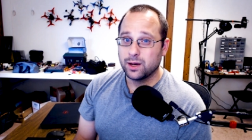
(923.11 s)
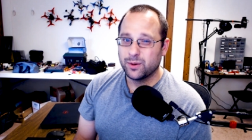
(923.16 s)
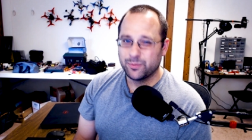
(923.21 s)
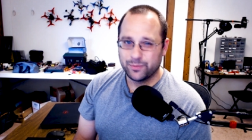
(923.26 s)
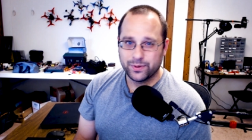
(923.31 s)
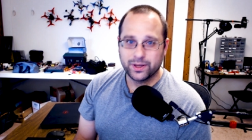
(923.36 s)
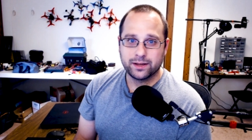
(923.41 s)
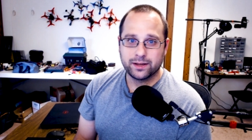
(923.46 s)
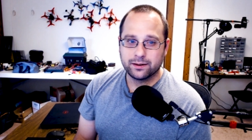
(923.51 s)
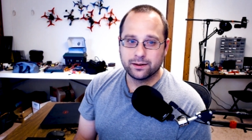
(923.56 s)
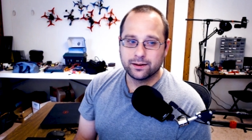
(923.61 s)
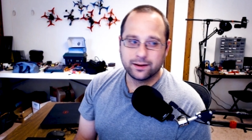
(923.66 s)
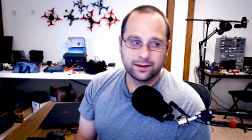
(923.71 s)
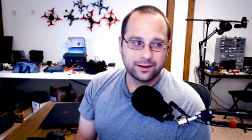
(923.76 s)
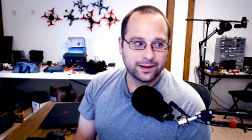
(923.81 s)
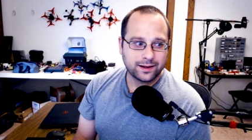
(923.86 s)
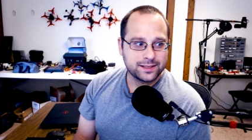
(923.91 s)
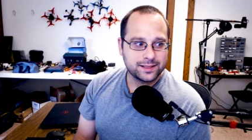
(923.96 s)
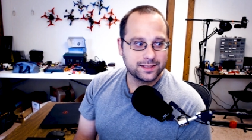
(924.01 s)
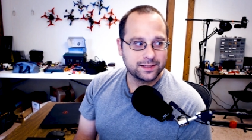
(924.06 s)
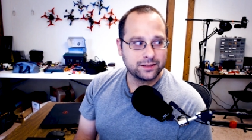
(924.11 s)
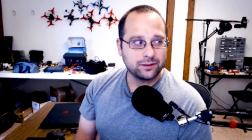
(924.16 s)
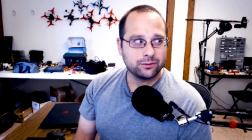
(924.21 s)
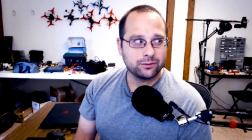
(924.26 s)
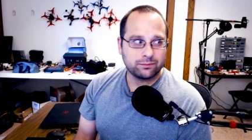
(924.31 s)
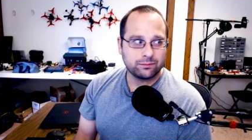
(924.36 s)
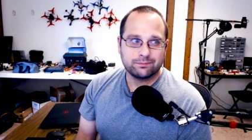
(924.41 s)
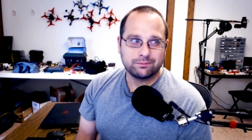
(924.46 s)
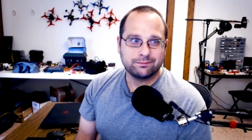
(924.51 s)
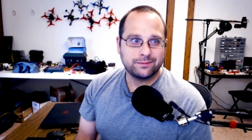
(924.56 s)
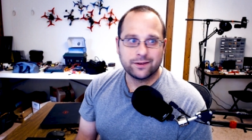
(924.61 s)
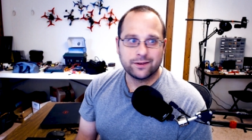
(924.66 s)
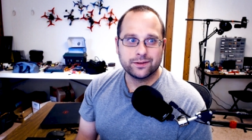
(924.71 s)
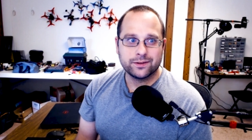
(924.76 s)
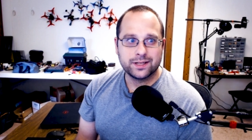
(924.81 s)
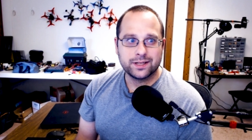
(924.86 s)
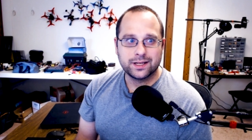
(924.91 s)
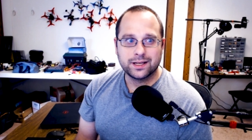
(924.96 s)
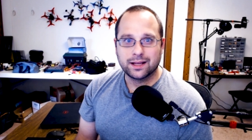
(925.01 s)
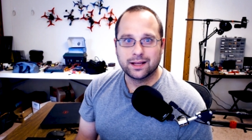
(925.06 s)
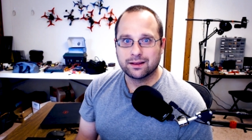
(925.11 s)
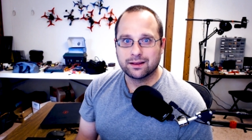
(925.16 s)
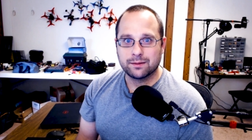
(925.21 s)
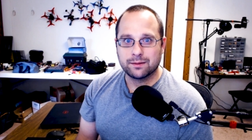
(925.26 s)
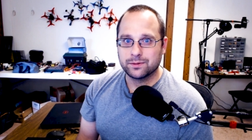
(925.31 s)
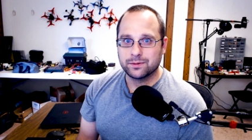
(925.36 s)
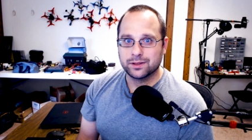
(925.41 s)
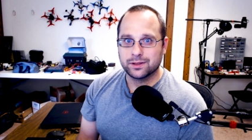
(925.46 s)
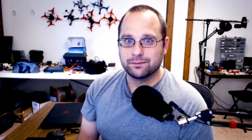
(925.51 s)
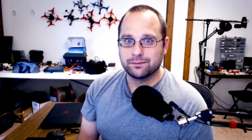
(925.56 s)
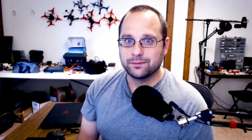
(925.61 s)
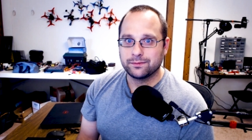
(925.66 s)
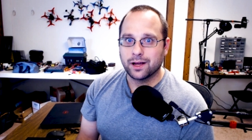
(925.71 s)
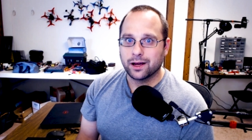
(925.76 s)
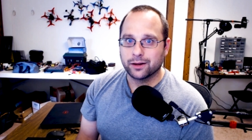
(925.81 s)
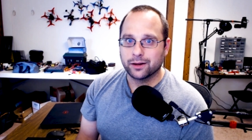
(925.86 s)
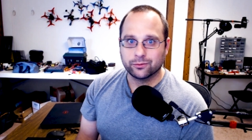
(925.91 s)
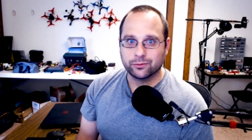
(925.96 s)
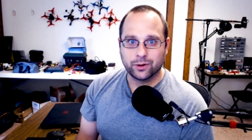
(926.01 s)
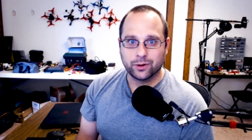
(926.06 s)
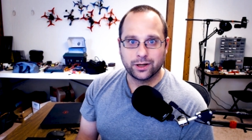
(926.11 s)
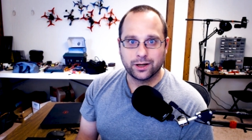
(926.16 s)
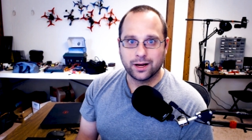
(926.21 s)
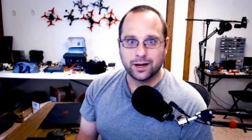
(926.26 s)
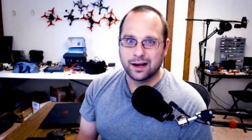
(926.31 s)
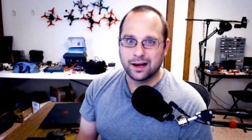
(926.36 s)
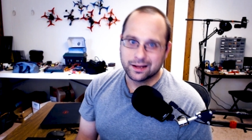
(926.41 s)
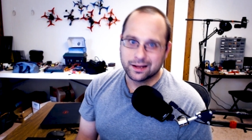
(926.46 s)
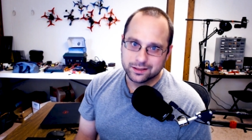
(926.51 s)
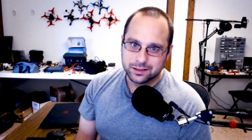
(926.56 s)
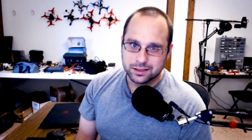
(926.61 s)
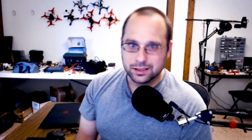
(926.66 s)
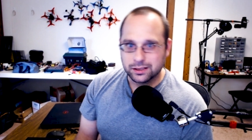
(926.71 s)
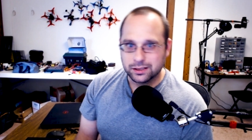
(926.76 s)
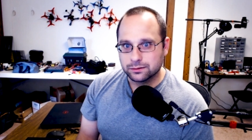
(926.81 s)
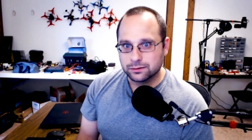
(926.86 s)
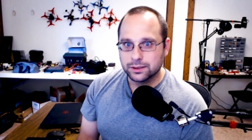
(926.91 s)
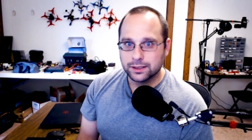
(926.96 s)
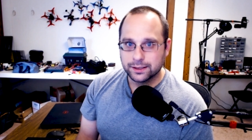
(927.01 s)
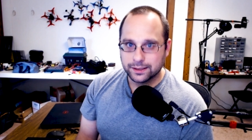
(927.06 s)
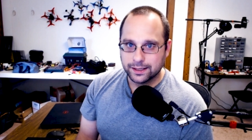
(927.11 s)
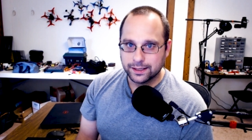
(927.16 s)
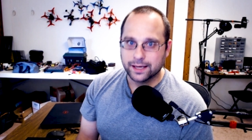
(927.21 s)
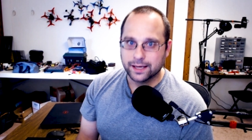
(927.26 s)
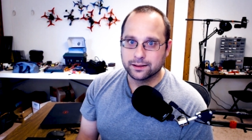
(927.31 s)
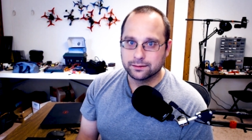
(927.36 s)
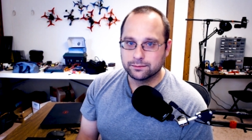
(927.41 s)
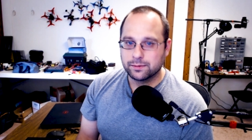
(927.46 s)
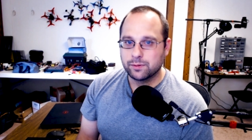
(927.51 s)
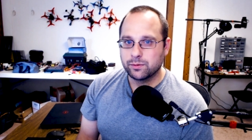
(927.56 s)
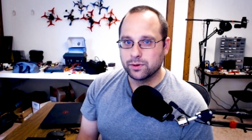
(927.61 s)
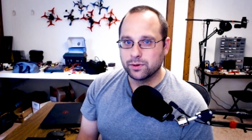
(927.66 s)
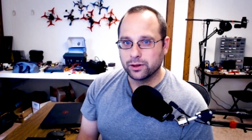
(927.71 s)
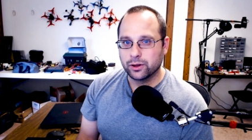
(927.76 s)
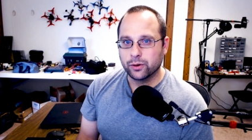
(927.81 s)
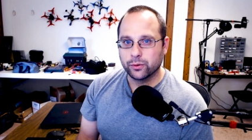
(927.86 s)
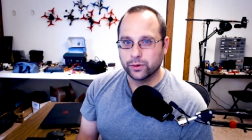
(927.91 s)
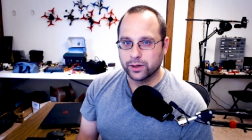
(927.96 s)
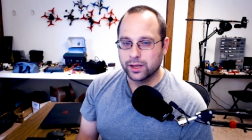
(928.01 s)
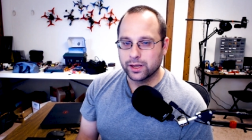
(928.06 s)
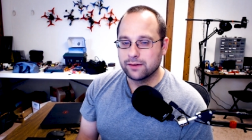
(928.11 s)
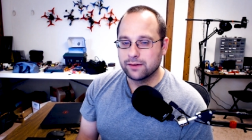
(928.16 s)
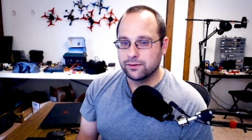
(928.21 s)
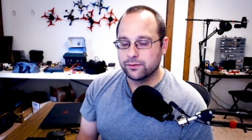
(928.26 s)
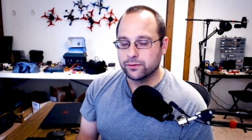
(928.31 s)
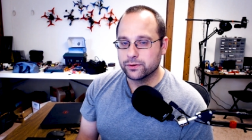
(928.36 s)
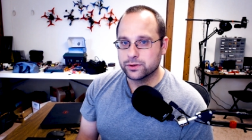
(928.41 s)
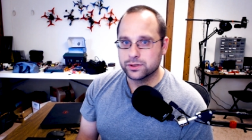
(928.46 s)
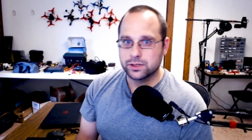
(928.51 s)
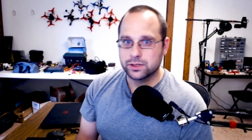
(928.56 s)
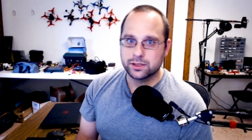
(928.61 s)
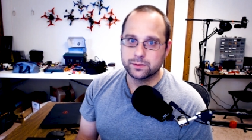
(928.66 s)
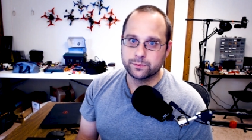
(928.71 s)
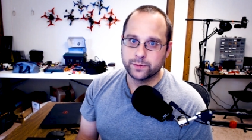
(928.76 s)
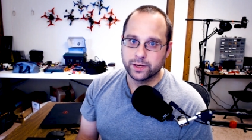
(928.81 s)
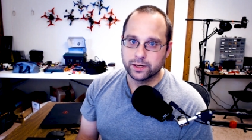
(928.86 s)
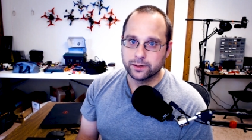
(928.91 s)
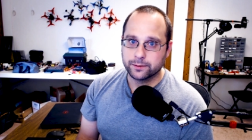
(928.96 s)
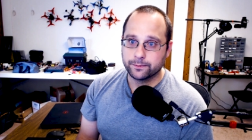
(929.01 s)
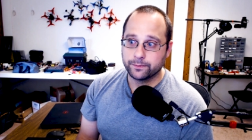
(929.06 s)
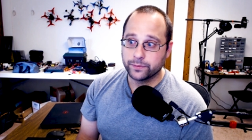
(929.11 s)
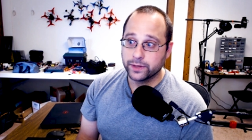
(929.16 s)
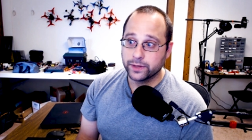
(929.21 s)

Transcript: but I still never did get them to not run hot, so yeah, maybe the lower K V version is better.